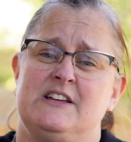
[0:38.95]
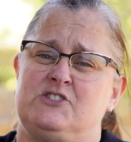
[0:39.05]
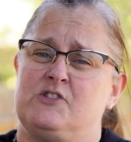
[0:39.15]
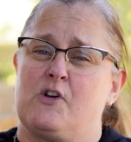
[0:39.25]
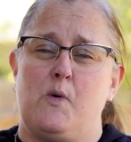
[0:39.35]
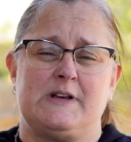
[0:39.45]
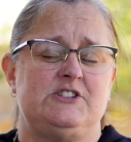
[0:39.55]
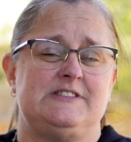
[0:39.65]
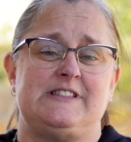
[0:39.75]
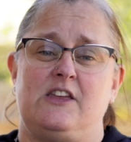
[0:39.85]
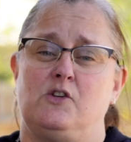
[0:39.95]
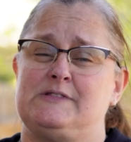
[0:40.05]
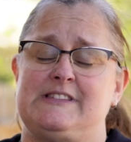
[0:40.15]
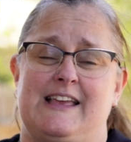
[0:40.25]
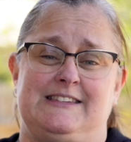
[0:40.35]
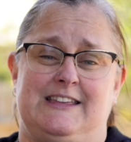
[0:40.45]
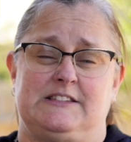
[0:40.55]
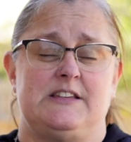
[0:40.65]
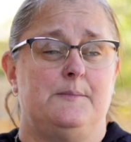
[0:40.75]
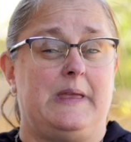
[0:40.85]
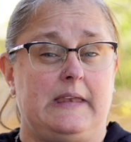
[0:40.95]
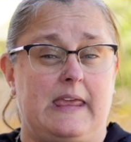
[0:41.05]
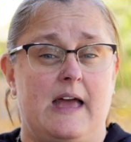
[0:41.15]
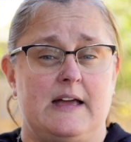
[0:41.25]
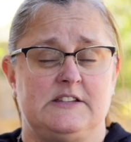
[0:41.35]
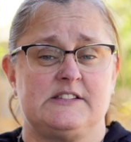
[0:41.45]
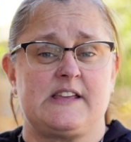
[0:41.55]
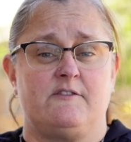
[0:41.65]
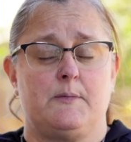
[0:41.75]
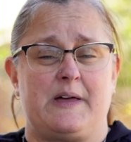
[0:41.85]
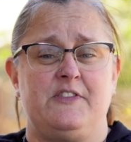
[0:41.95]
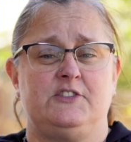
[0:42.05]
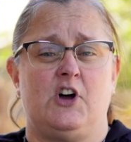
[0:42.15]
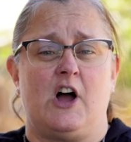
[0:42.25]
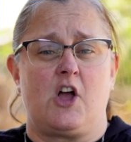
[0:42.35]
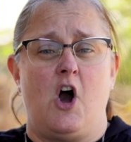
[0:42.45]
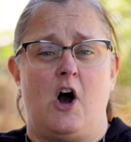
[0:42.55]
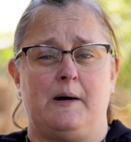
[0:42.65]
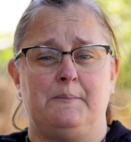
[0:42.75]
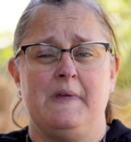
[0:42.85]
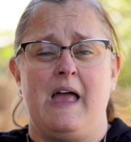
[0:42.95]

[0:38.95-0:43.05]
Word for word: to the questions that you send in to media at discoverbethel.com.